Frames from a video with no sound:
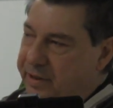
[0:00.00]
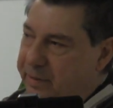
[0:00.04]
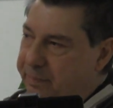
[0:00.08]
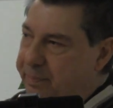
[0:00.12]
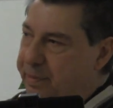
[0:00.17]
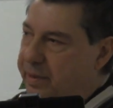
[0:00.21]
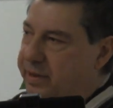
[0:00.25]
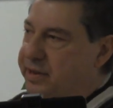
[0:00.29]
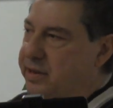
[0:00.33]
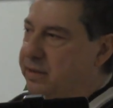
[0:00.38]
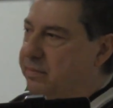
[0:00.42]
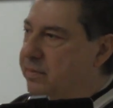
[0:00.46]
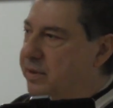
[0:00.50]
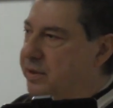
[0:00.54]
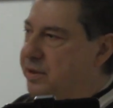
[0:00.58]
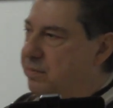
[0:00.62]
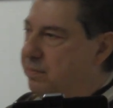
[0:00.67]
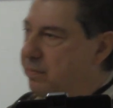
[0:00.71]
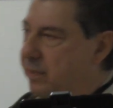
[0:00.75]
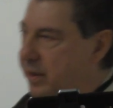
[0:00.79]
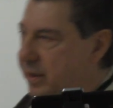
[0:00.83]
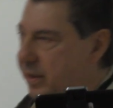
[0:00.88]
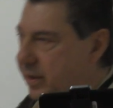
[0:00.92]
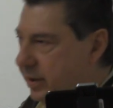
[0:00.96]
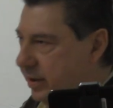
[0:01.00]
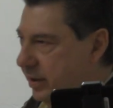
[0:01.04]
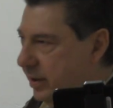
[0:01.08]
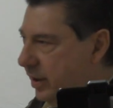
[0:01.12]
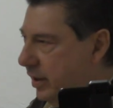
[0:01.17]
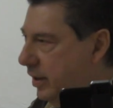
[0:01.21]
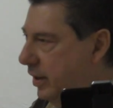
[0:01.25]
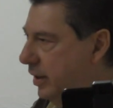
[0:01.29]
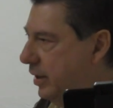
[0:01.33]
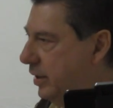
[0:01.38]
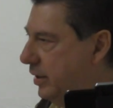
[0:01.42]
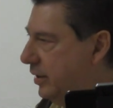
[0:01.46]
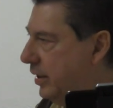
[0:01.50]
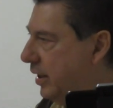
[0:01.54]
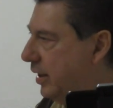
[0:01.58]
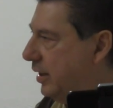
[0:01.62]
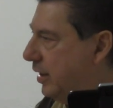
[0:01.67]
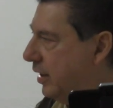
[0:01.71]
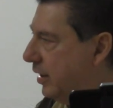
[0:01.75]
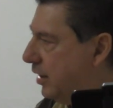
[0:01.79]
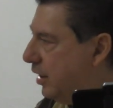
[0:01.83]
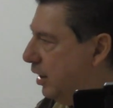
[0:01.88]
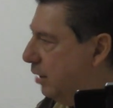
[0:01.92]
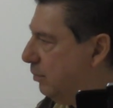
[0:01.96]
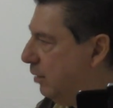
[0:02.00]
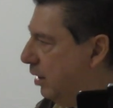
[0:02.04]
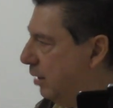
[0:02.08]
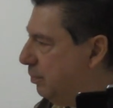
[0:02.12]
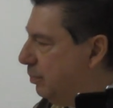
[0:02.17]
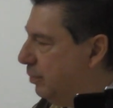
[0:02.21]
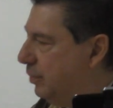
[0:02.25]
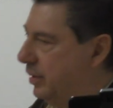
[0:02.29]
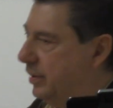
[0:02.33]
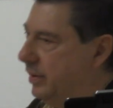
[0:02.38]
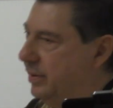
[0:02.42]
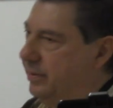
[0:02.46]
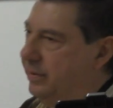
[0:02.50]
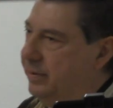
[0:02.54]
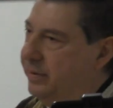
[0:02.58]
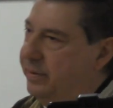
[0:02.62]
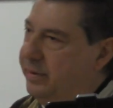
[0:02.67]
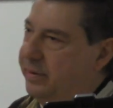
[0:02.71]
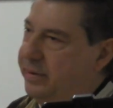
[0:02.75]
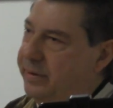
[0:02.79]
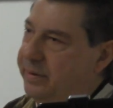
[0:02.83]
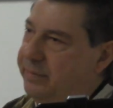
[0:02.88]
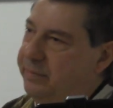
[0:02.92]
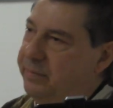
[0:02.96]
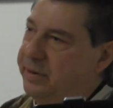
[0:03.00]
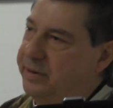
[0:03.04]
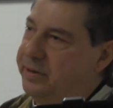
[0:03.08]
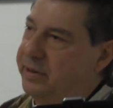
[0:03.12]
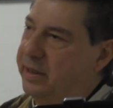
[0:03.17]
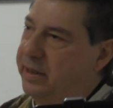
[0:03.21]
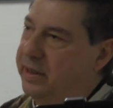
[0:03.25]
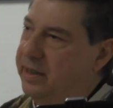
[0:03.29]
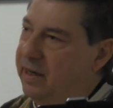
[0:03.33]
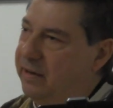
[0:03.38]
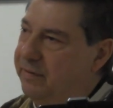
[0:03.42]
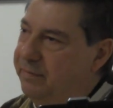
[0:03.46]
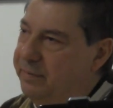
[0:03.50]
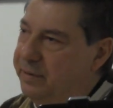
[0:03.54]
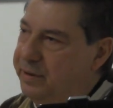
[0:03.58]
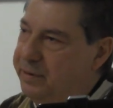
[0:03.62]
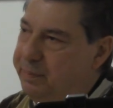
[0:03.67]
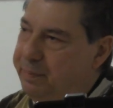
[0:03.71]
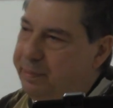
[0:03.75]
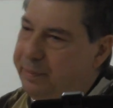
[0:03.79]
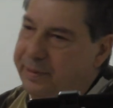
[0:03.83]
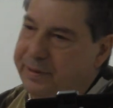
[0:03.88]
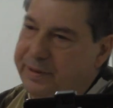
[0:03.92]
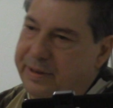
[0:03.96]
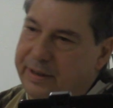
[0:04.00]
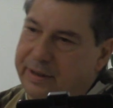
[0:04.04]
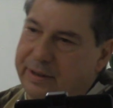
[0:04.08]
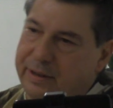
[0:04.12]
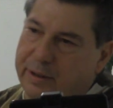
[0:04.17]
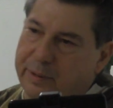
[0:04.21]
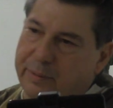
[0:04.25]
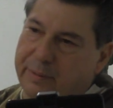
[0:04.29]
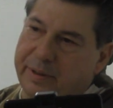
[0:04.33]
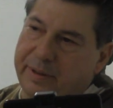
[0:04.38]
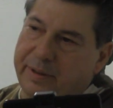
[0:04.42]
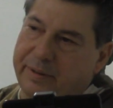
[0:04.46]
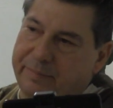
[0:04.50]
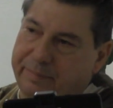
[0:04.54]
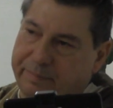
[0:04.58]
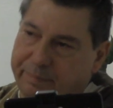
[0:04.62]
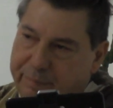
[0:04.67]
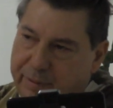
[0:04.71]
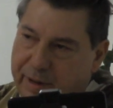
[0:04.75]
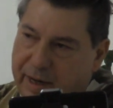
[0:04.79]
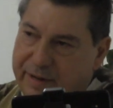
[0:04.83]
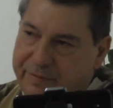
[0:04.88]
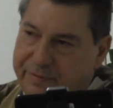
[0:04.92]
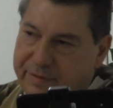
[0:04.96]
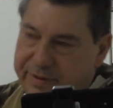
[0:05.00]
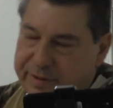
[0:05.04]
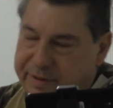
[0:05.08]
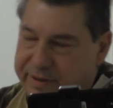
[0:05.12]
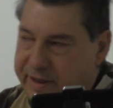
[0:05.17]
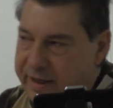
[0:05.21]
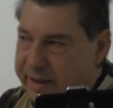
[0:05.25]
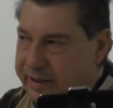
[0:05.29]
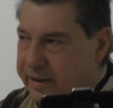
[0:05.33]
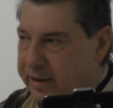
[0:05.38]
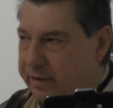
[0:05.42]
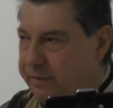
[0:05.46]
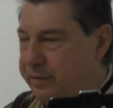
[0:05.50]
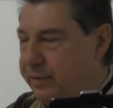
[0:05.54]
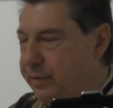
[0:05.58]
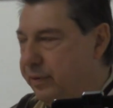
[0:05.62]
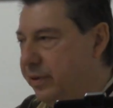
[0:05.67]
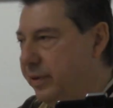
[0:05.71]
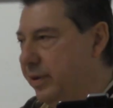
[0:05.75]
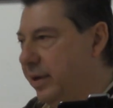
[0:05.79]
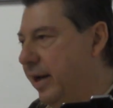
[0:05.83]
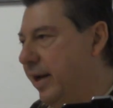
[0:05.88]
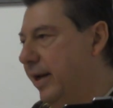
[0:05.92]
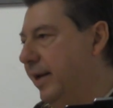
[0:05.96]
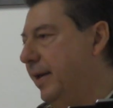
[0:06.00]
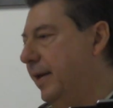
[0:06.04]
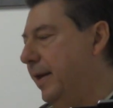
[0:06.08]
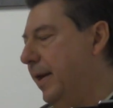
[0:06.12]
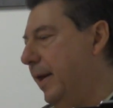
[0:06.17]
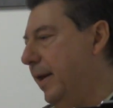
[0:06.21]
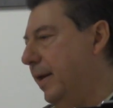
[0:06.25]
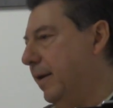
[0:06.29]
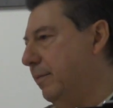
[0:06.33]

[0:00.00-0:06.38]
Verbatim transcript: It depends how much money they could come up with and what the government's putting into it and private sector and all that.